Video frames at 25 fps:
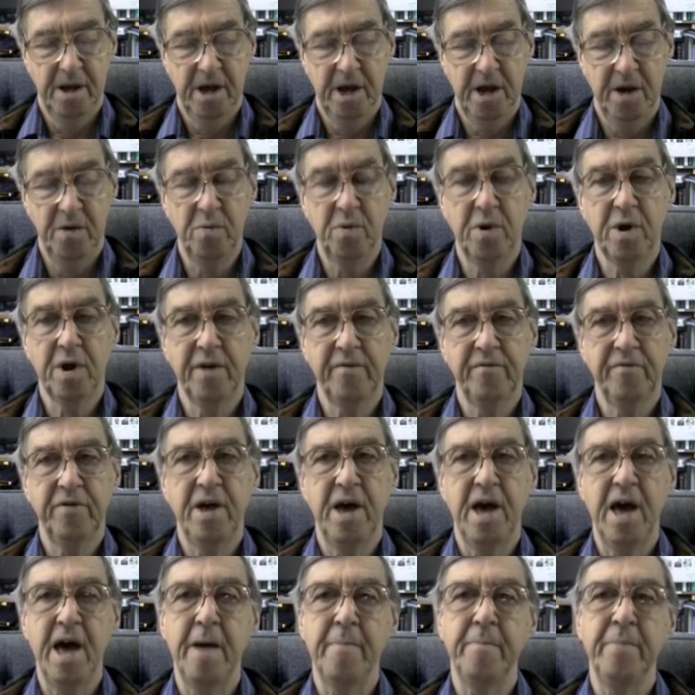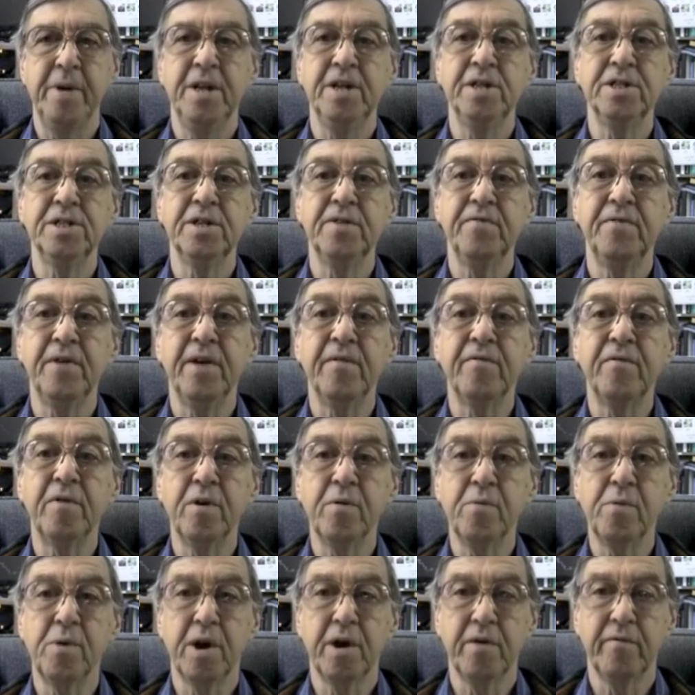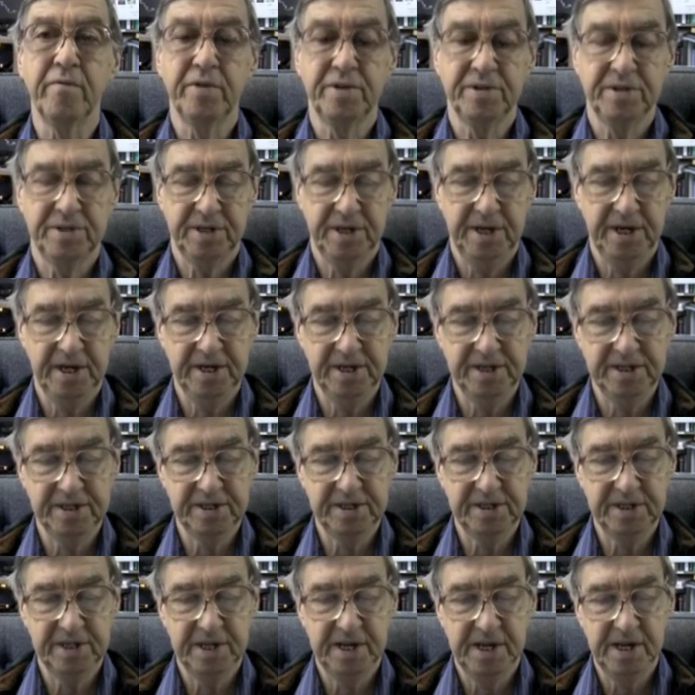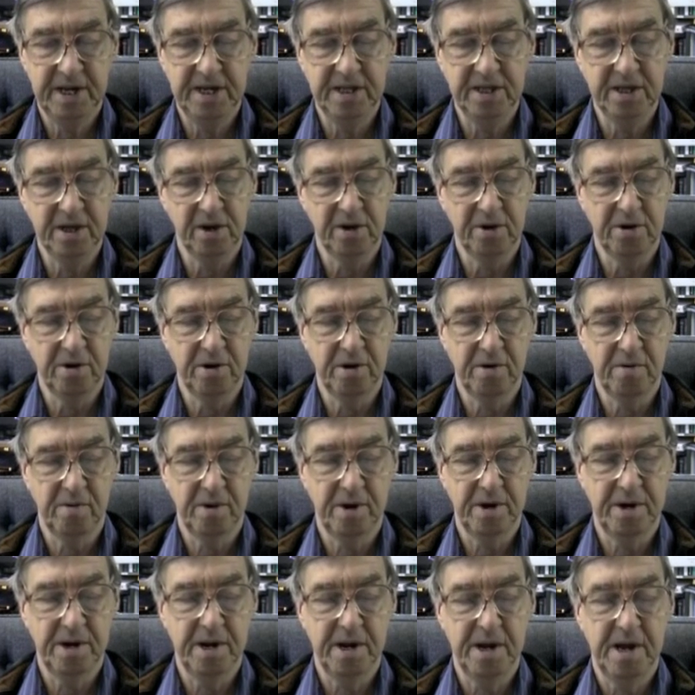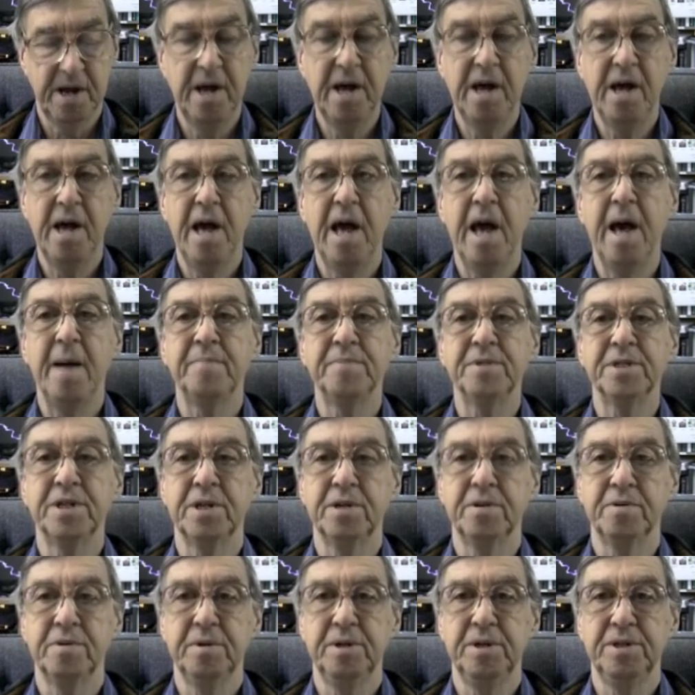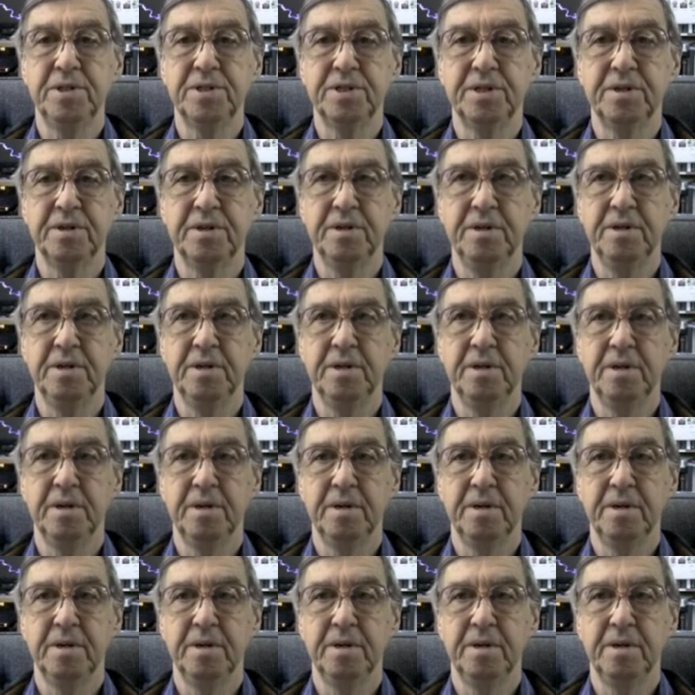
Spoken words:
And what if the happiness of every one of us is, in the long run, absolutely certain?